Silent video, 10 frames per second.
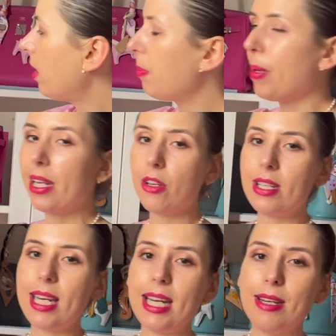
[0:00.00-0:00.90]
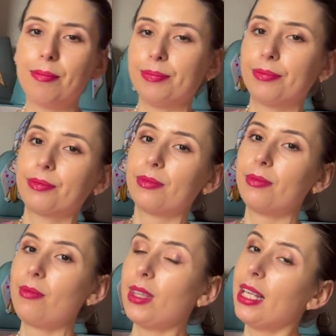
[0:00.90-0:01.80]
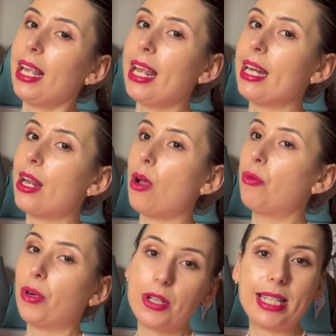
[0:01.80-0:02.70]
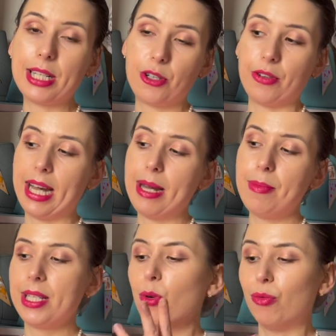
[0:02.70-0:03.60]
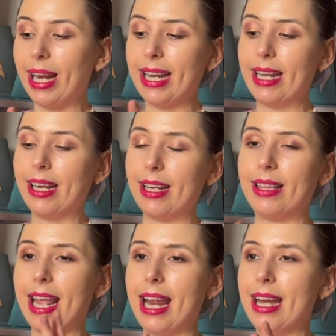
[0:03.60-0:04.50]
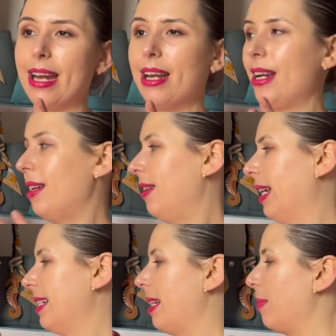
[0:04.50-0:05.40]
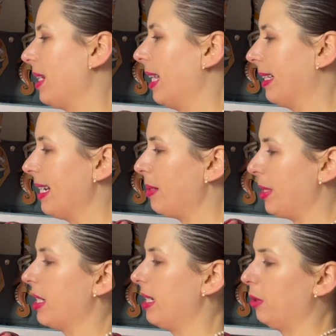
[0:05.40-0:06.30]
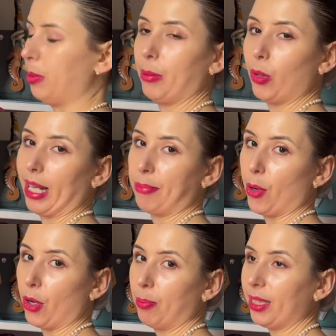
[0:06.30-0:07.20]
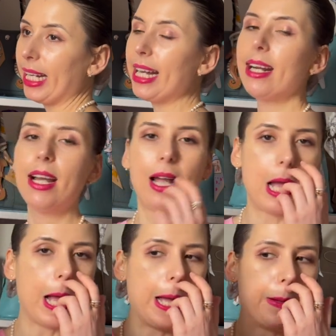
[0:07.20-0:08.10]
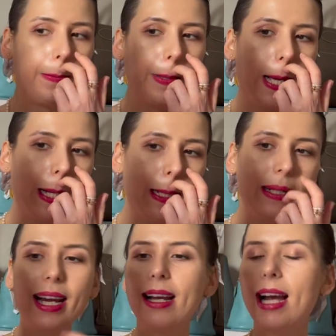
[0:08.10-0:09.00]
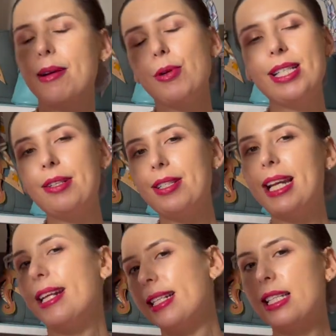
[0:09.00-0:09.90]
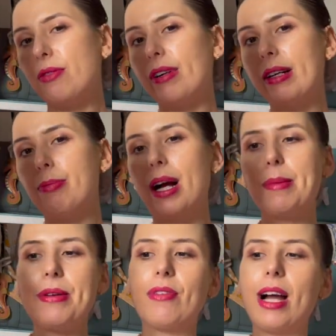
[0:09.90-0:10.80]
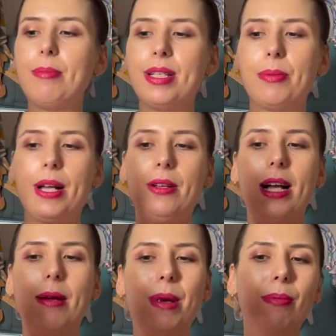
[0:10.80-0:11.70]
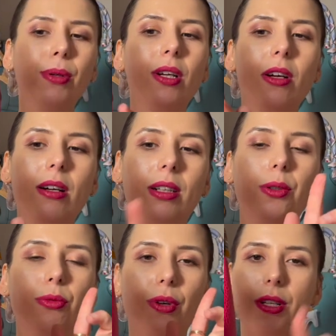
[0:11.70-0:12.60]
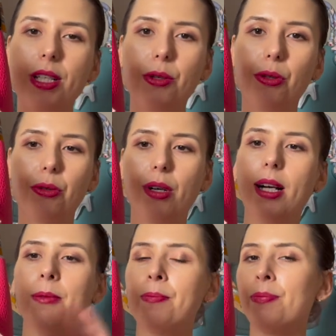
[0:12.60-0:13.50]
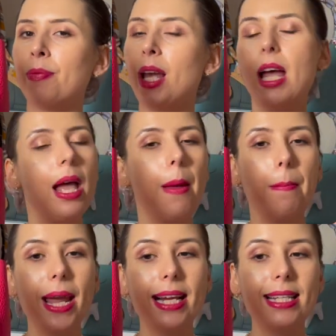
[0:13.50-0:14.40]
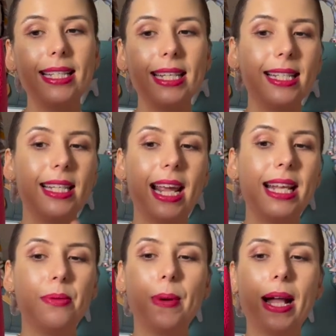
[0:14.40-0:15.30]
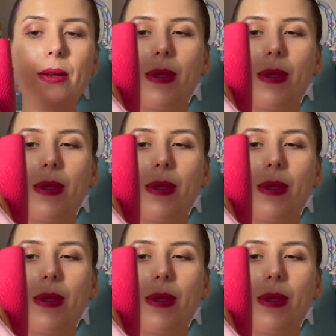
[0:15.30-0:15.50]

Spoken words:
the Picotin in Rose Extreme, so red in it, then like something like this, which is a little bit more like purpley. But yeah, I would still say this is very Barbie vibe as well. I put on a little Rose Sakura Pegasus as well,